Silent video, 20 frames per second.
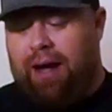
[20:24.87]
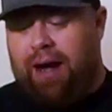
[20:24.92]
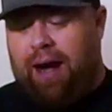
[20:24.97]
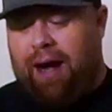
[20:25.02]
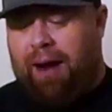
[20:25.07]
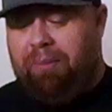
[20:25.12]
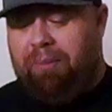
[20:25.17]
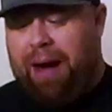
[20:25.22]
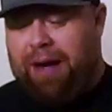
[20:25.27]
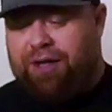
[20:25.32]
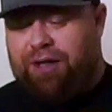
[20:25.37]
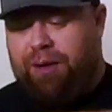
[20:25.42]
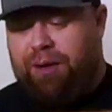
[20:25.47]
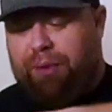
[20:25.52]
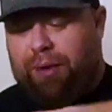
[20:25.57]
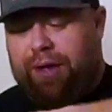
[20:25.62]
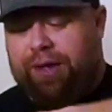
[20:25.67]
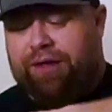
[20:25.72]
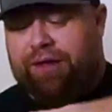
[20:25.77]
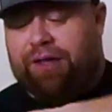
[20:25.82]
I'm actually
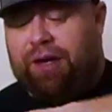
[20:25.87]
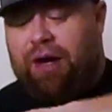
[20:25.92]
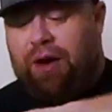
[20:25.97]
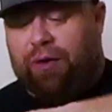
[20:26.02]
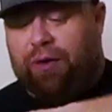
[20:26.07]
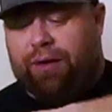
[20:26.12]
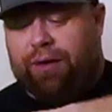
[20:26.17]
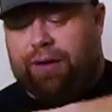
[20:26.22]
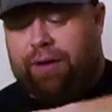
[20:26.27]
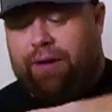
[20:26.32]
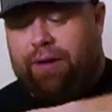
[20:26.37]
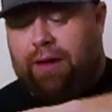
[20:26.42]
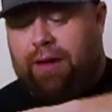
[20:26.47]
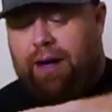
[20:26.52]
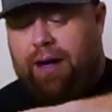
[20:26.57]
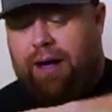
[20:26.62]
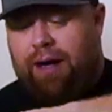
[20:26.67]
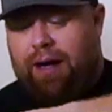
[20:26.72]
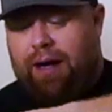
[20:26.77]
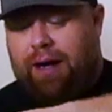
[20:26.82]
pretty stoked.
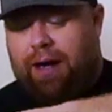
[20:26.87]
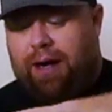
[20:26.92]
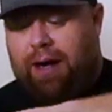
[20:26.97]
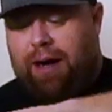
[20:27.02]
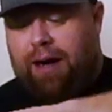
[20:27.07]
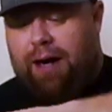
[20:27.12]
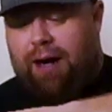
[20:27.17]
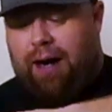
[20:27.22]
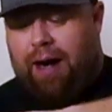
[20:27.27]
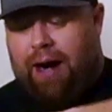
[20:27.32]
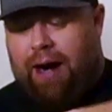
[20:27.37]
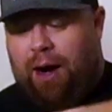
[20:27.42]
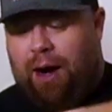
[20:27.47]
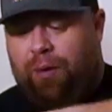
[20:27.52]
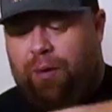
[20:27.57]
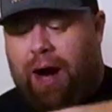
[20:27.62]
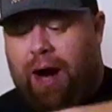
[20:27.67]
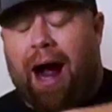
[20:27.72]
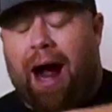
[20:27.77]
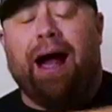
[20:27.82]
I
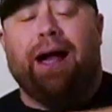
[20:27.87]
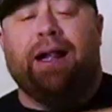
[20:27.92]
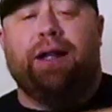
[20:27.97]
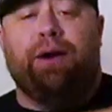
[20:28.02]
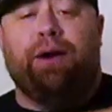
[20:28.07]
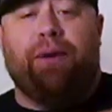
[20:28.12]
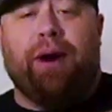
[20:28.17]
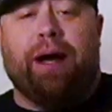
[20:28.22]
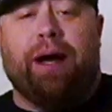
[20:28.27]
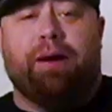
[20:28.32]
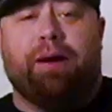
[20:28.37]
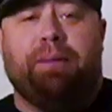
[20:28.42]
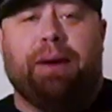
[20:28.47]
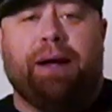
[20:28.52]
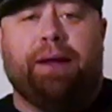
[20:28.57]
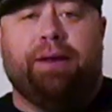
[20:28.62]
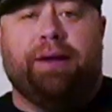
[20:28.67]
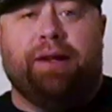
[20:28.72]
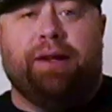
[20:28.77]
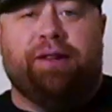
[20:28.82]
would highly
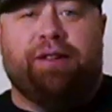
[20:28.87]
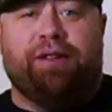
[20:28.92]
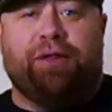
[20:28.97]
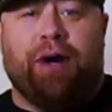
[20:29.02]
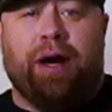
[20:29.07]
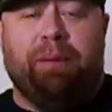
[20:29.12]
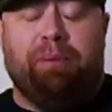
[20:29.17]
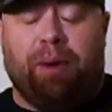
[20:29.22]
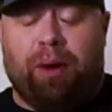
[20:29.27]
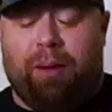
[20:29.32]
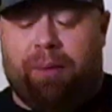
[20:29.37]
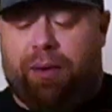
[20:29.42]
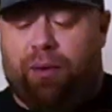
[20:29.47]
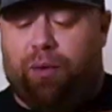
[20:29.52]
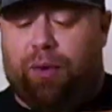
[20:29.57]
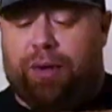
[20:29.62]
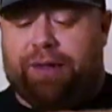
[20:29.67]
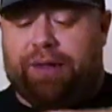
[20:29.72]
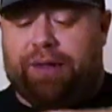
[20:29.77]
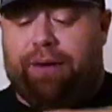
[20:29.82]
recommend the straight bourbon
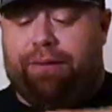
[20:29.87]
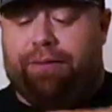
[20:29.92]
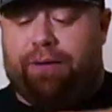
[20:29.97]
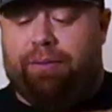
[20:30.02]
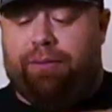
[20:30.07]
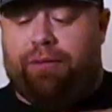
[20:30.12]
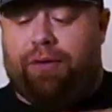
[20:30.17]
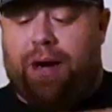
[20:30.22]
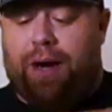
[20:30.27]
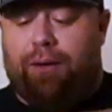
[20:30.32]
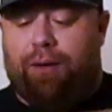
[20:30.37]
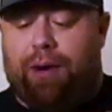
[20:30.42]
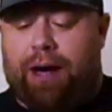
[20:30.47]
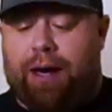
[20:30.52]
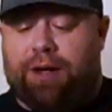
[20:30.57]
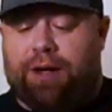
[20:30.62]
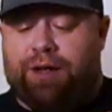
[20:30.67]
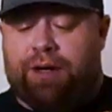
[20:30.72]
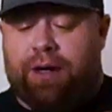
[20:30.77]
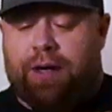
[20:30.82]
whiskey from Frey
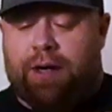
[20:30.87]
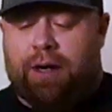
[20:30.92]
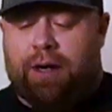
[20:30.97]
Ranch.